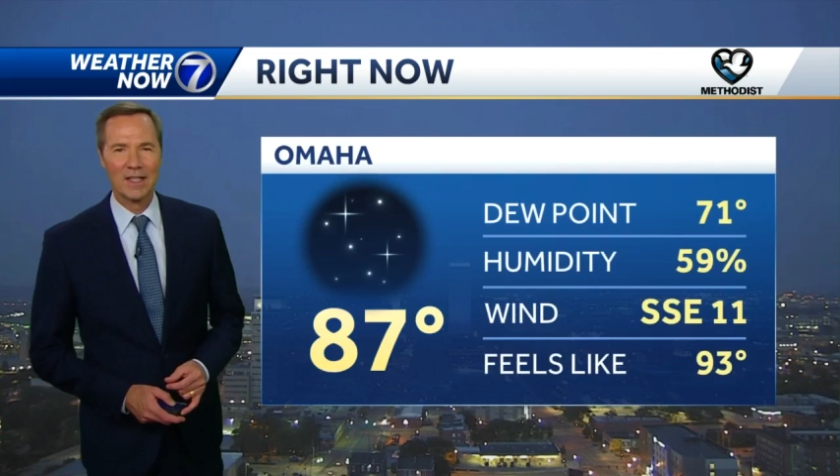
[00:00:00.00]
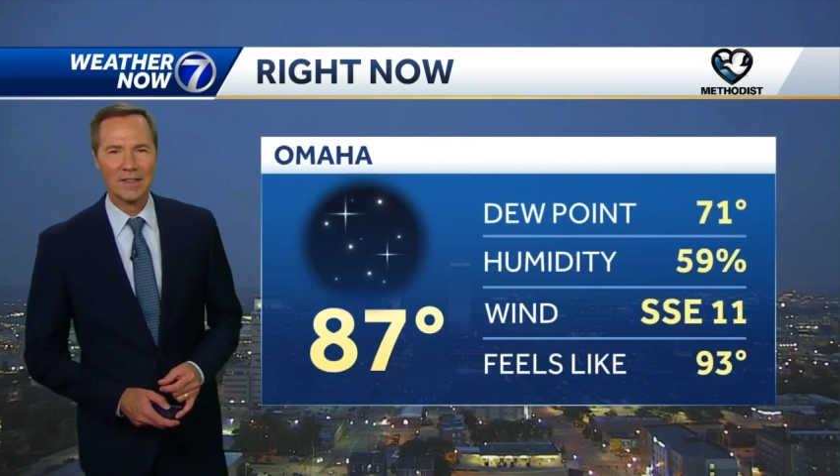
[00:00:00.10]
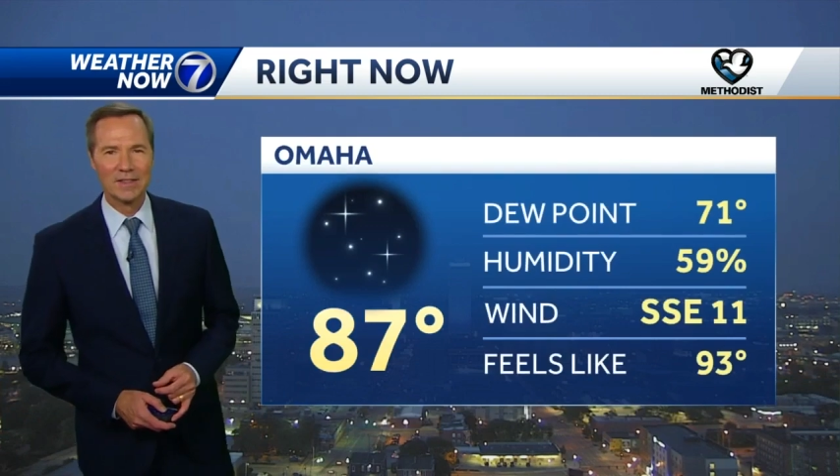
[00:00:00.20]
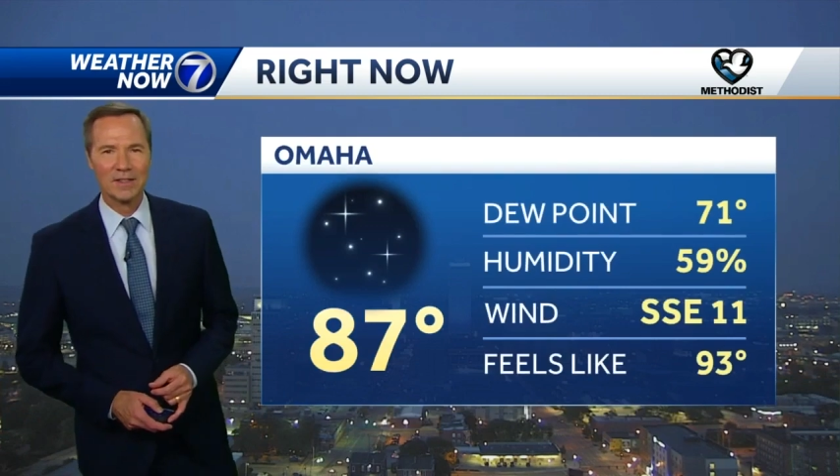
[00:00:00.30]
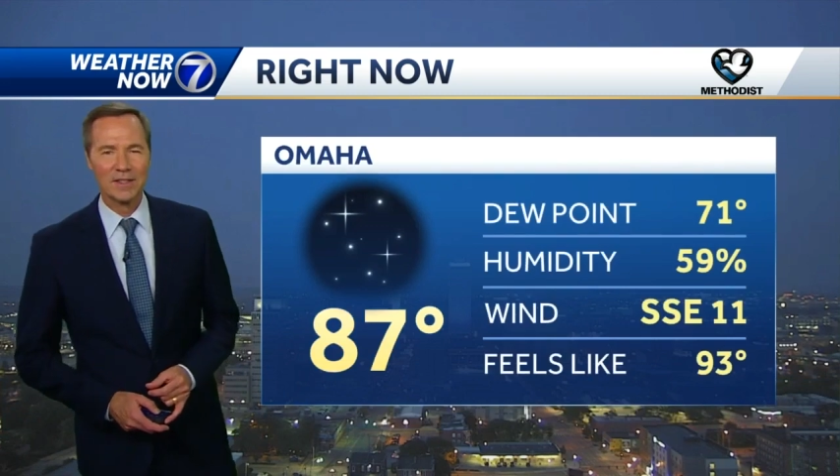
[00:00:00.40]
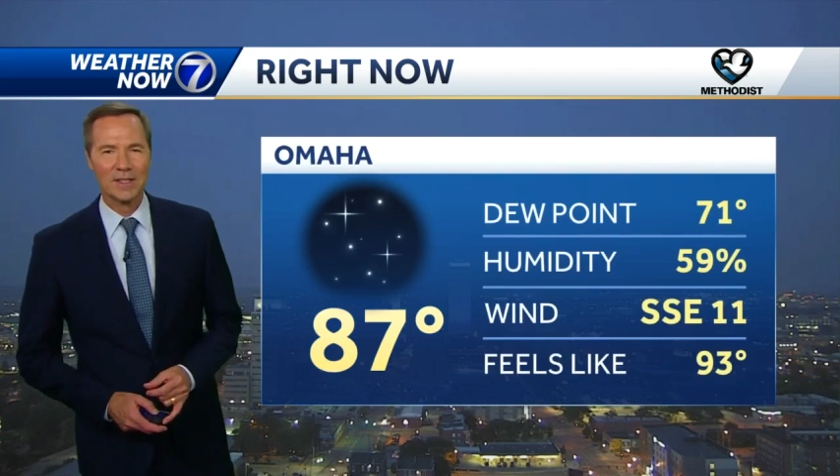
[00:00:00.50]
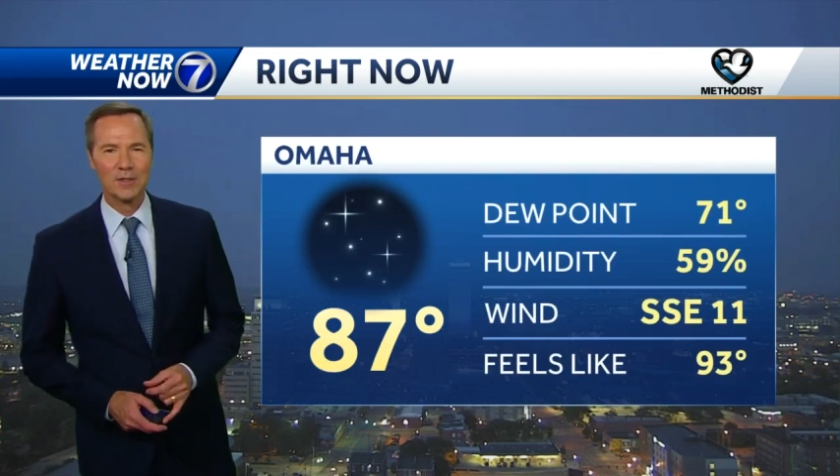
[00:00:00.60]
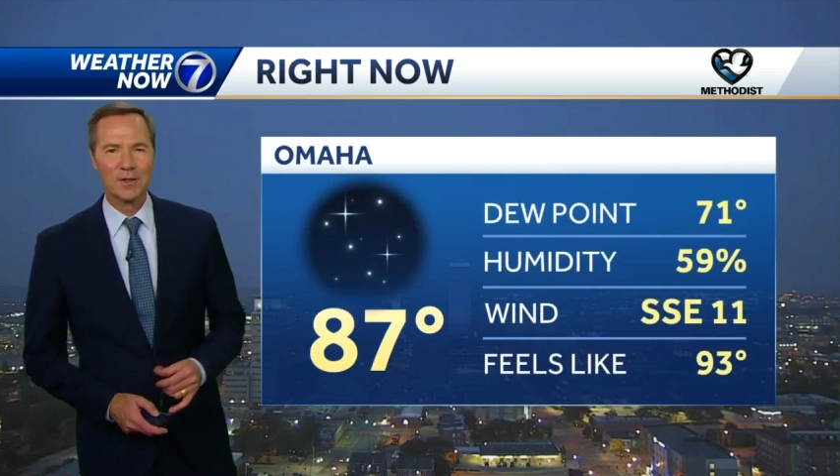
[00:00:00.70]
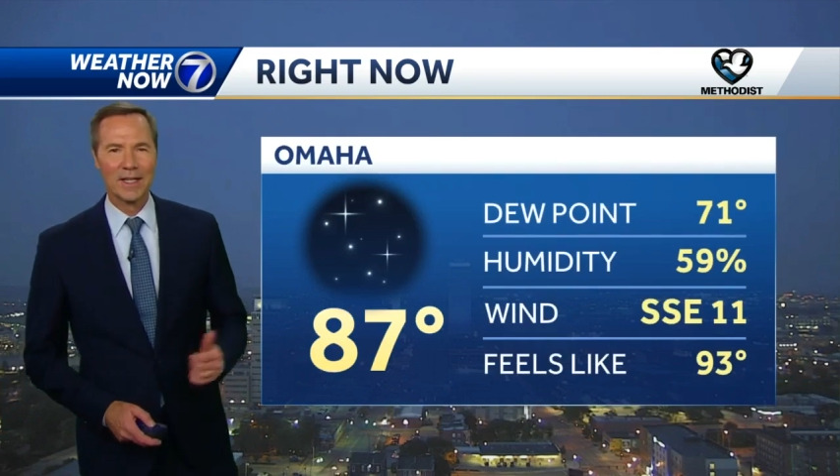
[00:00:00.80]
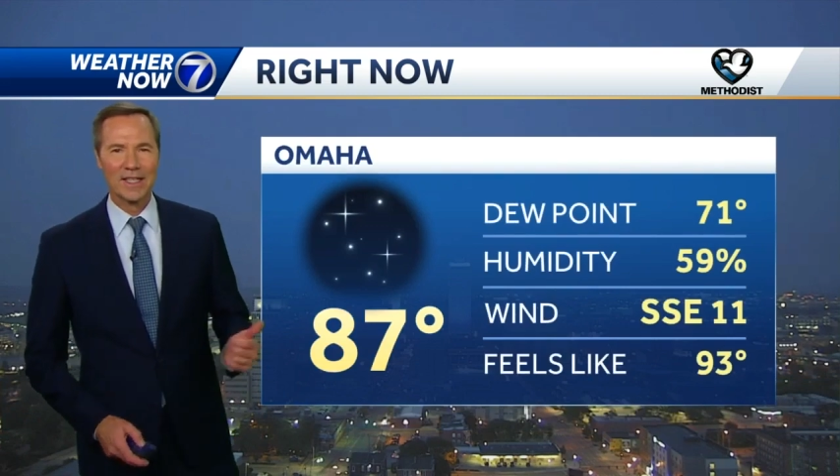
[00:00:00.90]
Douglas, looking
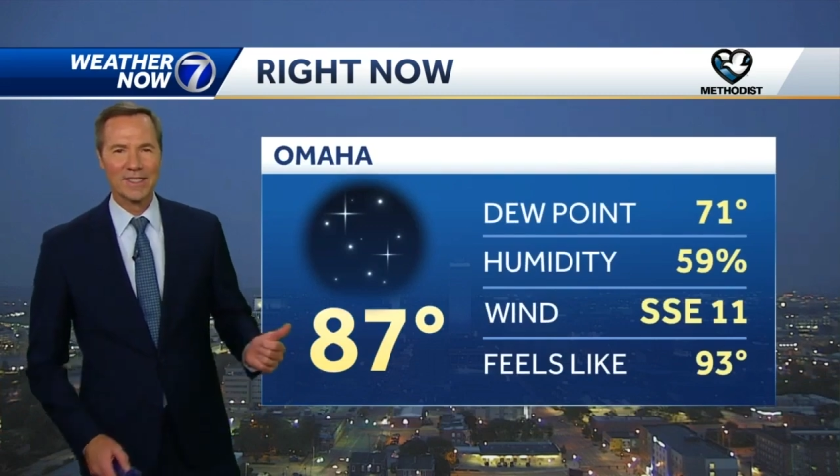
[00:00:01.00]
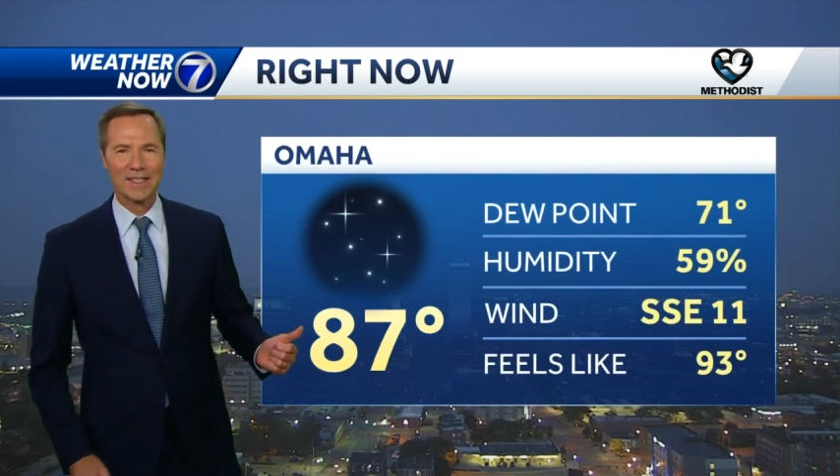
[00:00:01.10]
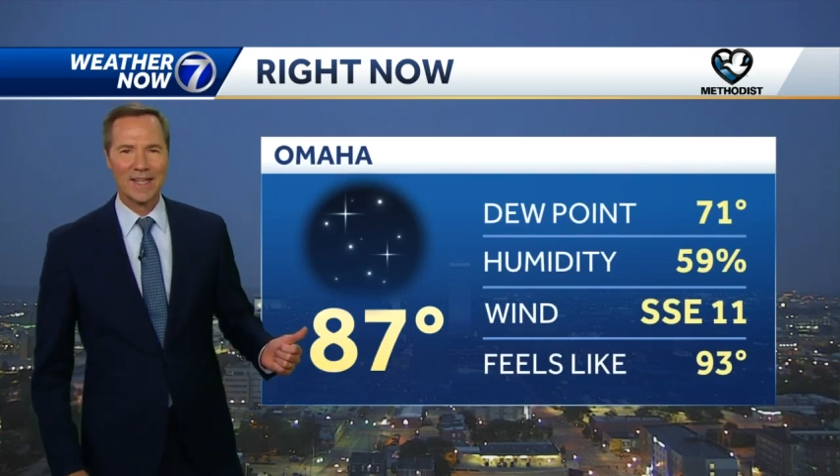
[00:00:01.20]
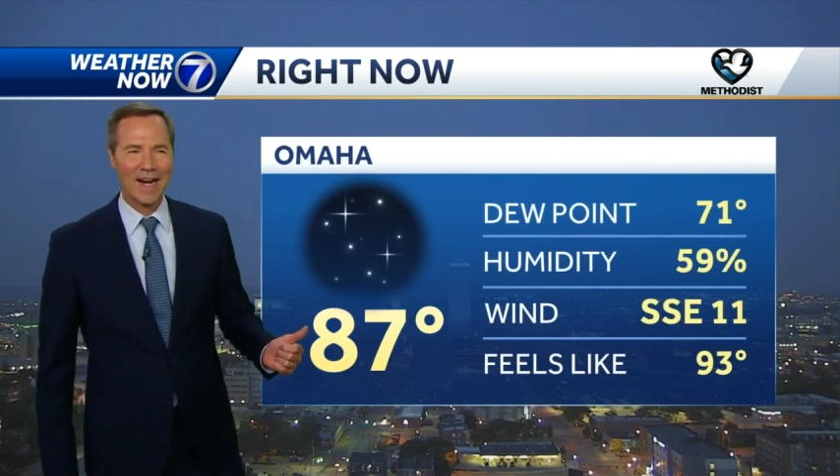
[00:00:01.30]
straight east,